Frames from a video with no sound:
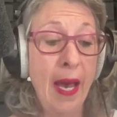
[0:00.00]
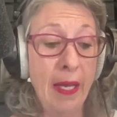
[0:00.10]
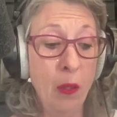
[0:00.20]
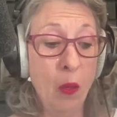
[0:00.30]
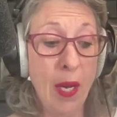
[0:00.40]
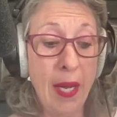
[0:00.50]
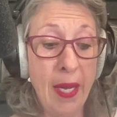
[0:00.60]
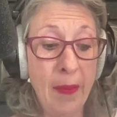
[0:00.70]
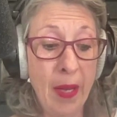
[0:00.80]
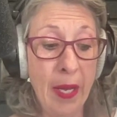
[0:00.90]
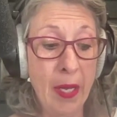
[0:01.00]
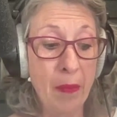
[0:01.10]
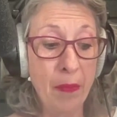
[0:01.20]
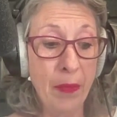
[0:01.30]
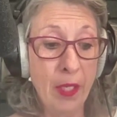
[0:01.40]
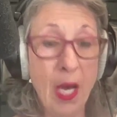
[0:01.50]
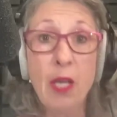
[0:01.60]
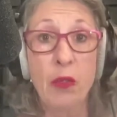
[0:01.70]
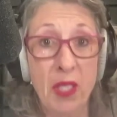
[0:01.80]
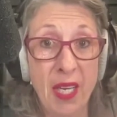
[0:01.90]
How do I um,
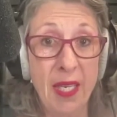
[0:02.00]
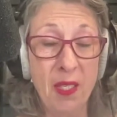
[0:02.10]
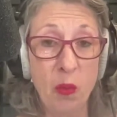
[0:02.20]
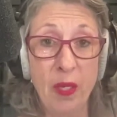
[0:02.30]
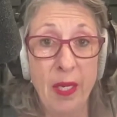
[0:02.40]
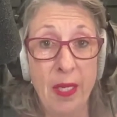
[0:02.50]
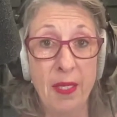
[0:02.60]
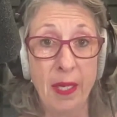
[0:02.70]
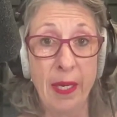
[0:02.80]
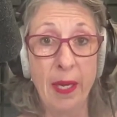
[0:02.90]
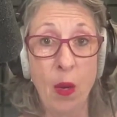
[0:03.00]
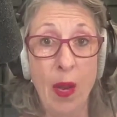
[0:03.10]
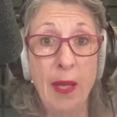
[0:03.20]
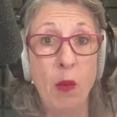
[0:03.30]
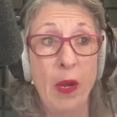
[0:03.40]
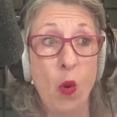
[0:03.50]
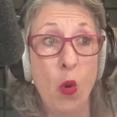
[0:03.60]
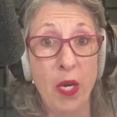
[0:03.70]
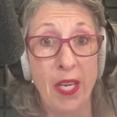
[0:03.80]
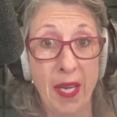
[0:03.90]
concretize what it is that I know? How do I
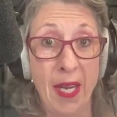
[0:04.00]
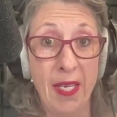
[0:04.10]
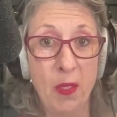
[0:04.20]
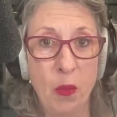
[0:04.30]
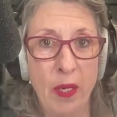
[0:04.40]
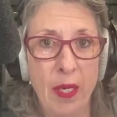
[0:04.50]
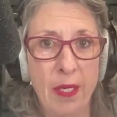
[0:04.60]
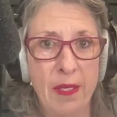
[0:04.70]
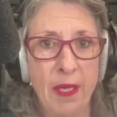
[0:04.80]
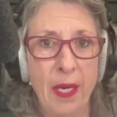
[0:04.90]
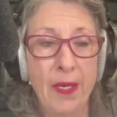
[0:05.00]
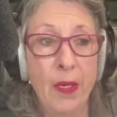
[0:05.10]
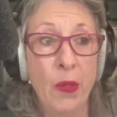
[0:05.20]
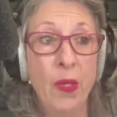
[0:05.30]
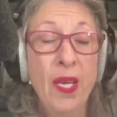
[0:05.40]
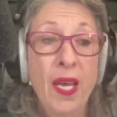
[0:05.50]
organize what it is that I know?